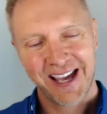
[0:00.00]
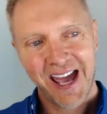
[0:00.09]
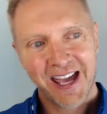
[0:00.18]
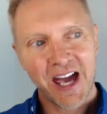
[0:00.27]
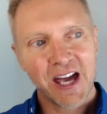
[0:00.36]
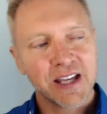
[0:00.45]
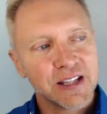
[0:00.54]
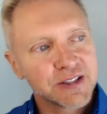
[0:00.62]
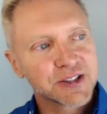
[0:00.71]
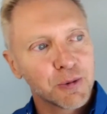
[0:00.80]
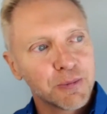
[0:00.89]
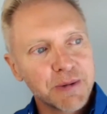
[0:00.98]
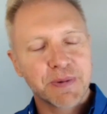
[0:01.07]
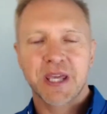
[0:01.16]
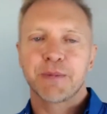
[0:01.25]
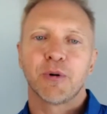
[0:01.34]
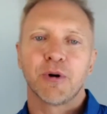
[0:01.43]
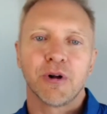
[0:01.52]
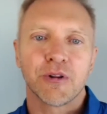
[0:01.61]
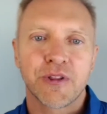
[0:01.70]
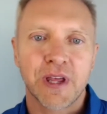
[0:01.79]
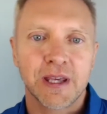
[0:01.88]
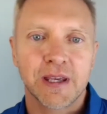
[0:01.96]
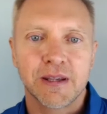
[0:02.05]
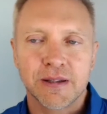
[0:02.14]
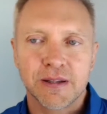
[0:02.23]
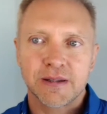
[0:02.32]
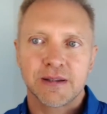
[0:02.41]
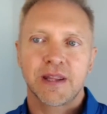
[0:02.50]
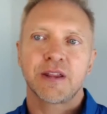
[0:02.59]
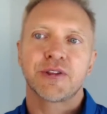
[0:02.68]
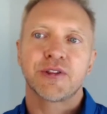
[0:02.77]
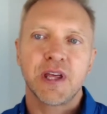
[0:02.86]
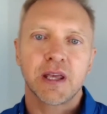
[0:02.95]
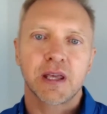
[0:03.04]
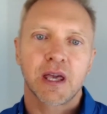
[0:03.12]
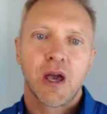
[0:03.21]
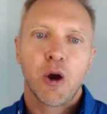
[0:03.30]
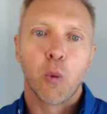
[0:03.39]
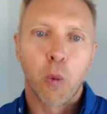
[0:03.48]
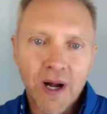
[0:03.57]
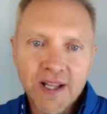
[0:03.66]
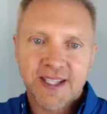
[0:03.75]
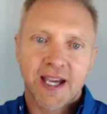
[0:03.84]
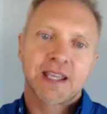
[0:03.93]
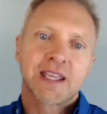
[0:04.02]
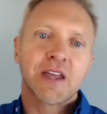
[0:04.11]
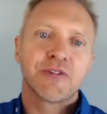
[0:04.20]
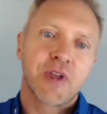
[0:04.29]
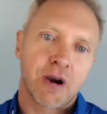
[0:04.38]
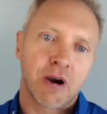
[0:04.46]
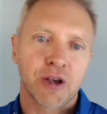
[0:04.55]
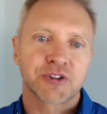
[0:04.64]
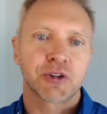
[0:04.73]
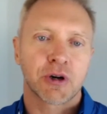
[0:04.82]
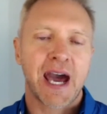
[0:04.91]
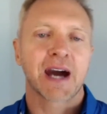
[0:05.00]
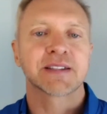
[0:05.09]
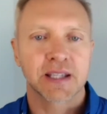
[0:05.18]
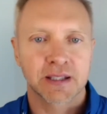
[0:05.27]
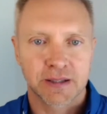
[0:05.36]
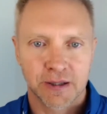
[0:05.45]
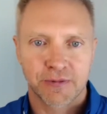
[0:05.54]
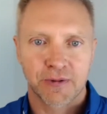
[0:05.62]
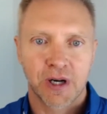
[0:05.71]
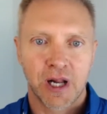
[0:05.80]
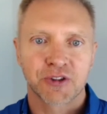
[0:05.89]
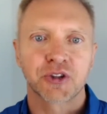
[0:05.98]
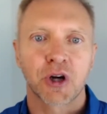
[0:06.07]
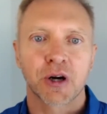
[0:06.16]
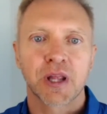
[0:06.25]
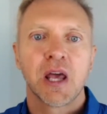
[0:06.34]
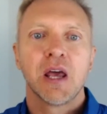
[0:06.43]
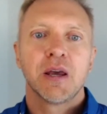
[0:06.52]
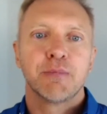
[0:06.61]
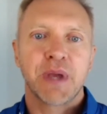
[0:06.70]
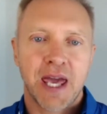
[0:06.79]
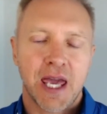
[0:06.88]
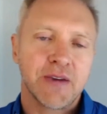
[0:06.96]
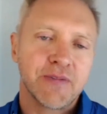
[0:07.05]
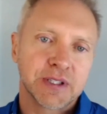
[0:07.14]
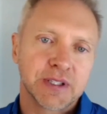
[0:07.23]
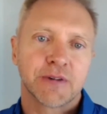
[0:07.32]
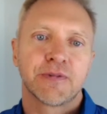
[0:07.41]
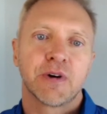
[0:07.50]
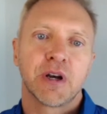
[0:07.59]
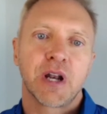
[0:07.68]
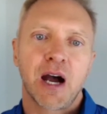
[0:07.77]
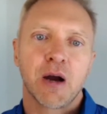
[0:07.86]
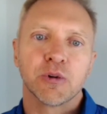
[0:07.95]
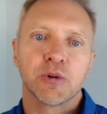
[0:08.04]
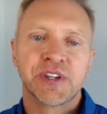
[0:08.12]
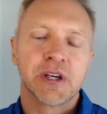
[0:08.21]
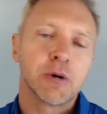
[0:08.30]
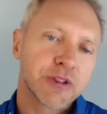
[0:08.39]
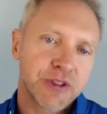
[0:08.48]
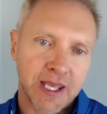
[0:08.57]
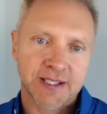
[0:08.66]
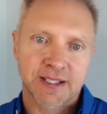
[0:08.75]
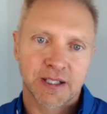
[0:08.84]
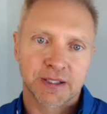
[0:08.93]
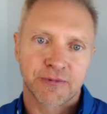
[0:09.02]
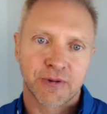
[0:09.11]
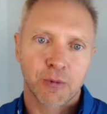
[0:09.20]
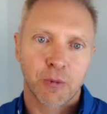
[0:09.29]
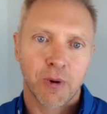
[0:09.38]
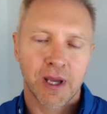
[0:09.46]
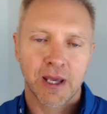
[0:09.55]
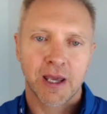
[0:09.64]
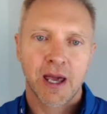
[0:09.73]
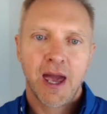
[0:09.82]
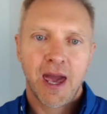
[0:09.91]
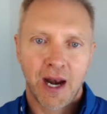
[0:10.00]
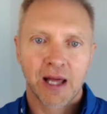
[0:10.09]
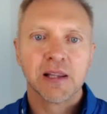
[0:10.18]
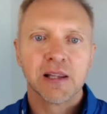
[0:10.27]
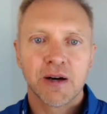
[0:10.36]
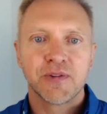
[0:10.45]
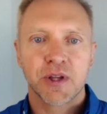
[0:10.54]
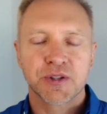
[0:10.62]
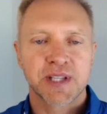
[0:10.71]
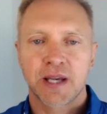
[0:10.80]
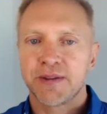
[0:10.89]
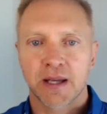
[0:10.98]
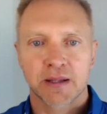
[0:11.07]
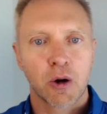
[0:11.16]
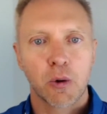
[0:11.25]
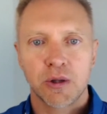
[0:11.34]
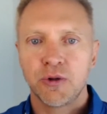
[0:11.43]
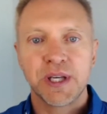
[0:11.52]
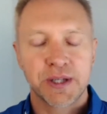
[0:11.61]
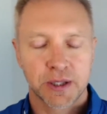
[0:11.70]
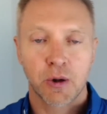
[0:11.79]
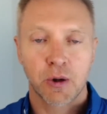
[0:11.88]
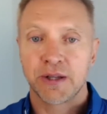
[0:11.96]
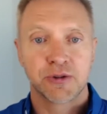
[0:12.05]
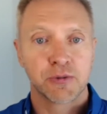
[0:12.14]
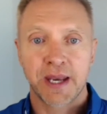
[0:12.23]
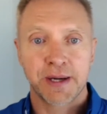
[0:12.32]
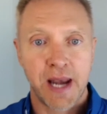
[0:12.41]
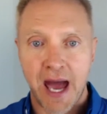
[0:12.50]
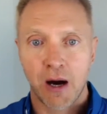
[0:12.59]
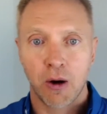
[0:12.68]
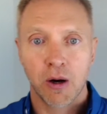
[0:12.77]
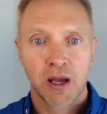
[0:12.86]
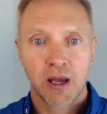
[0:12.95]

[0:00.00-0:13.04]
Yeah, and so many people, they think, once I get there, I'll start acting different. I'll start behaving different. I will deal with things in a different way. And I love that you said that. You need to go ahead and do that now.